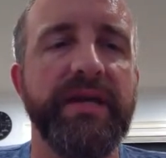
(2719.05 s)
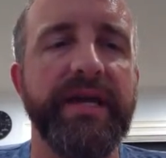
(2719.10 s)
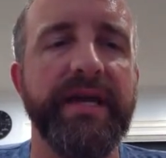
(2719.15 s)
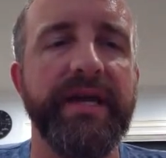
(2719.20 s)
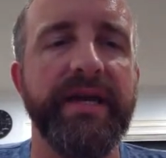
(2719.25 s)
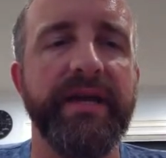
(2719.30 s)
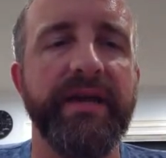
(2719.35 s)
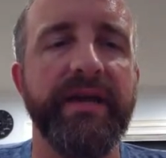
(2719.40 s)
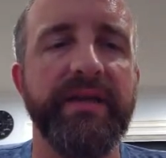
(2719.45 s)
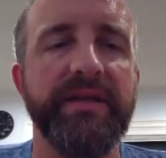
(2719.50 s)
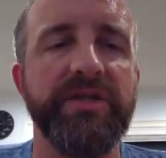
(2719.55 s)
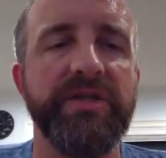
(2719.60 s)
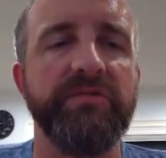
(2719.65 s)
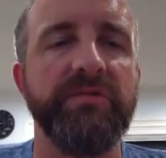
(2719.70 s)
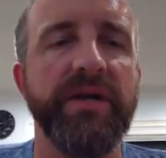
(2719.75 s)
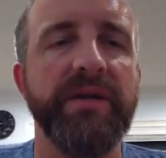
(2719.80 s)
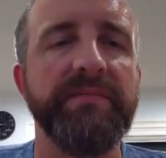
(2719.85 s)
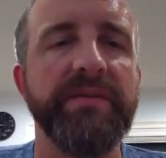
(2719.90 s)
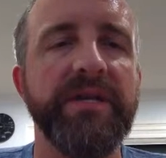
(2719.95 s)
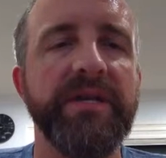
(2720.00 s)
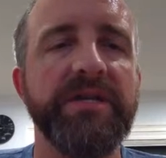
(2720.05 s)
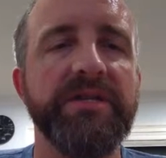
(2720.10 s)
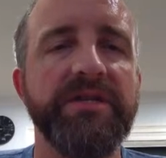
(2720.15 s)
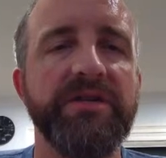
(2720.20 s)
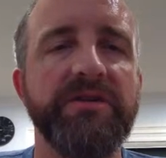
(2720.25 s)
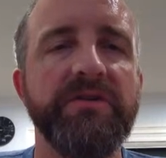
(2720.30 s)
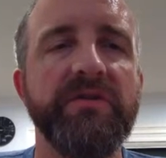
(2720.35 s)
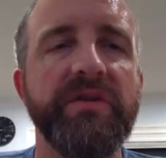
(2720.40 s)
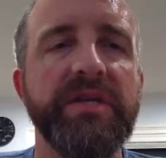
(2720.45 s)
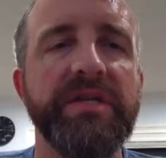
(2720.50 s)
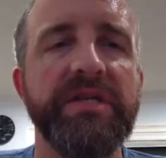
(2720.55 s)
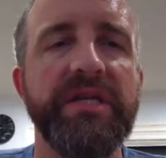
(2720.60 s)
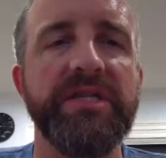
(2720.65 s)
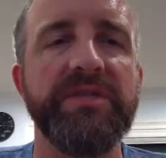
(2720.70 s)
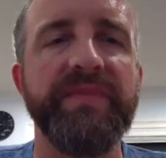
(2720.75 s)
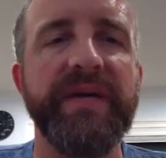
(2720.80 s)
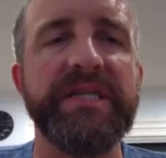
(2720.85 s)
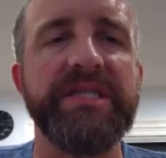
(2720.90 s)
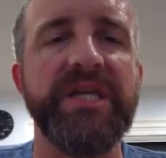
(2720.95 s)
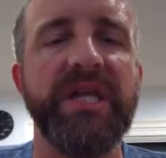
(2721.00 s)
And so what I'm gonna do
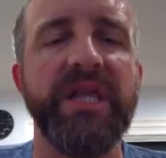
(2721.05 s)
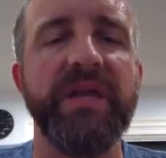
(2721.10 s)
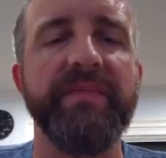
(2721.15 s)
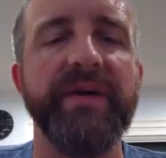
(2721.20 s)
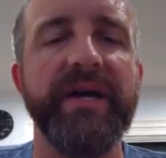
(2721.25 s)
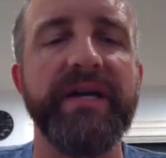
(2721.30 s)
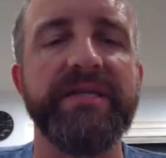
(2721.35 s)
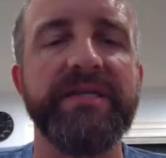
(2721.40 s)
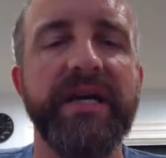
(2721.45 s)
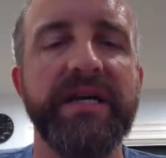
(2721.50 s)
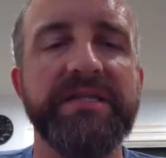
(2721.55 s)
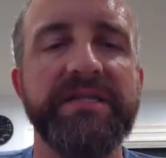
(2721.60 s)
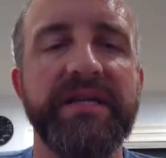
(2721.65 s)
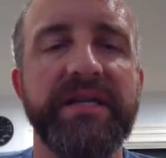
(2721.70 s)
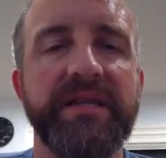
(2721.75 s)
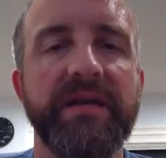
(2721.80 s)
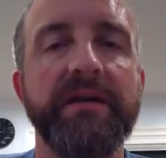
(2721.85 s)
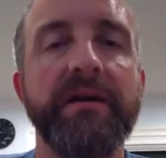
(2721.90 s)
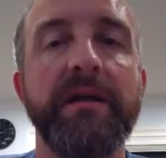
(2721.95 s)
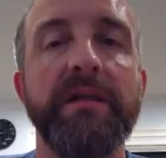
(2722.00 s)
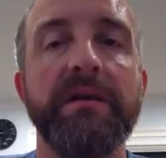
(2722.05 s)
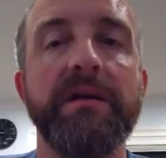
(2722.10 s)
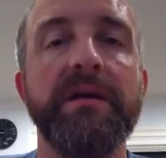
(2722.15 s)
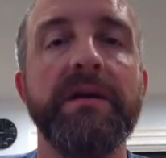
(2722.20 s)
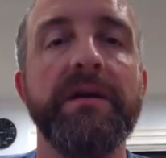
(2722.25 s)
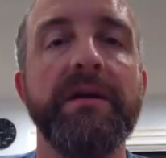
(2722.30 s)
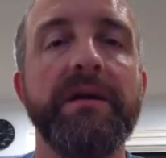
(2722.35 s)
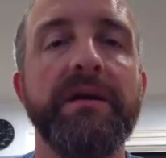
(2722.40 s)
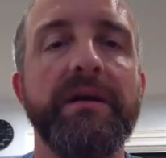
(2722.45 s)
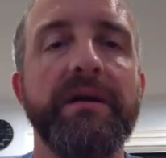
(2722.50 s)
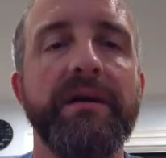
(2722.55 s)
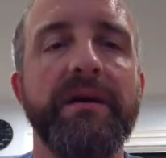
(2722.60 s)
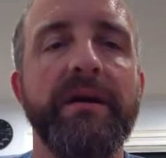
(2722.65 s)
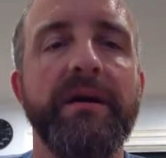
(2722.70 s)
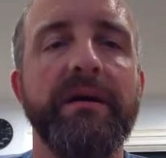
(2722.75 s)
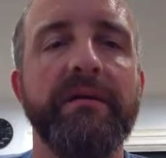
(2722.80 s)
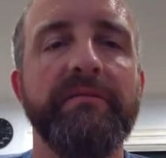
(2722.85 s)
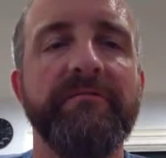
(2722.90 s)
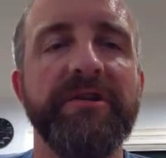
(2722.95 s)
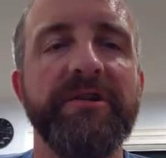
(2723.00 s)
is basically by testing the color
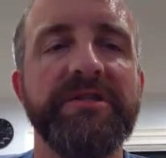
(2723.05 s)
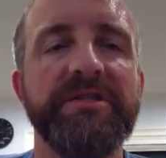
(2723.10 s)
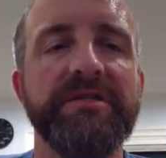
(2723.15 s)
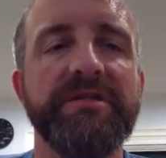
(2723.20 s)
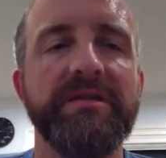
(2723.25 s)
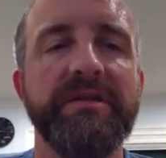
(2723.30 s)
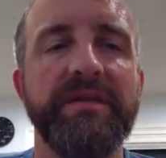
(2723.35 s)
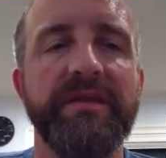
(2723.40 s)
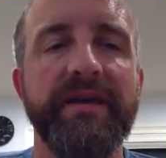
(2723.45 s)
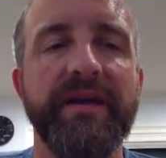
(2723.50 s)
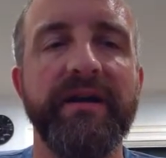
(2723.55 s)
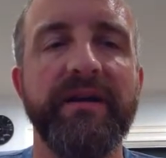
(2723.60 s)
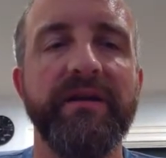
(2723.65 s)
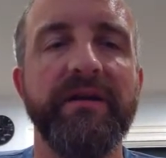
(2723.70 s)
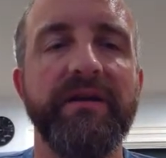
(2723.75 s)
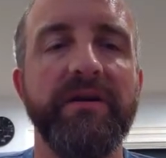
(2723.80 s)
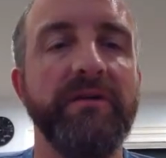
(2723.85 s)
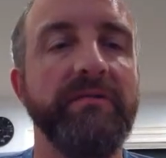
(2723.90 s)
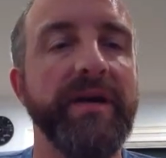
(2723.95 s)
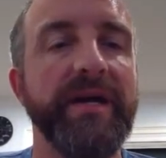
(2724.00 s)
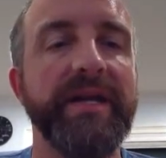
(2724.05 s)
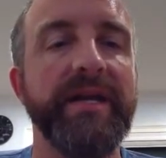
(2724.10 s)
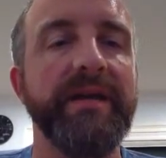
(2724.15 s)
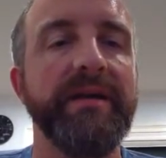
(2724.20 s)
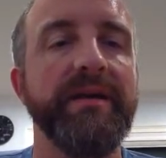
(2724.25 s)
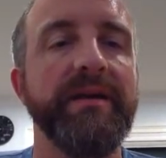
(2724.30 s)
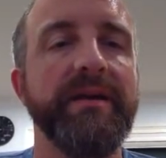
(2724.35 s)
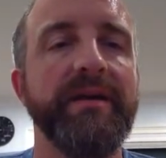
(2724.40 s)
of what's there already.